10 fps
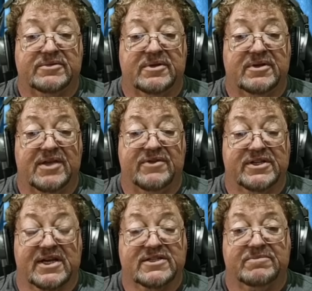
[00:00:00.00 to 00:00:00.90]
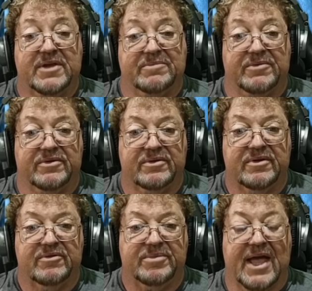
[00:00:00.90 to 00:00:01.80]
Even a dozen people,
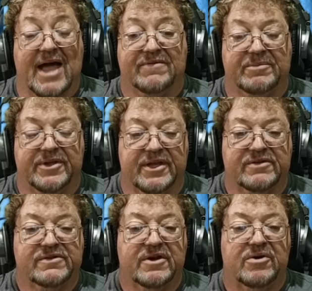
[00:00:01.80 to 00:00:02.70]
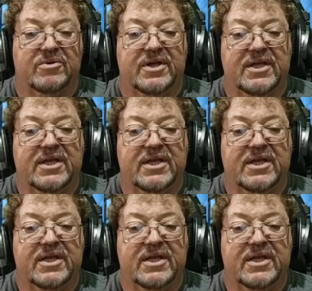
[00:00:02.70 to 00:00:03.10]
it would be $500,000. So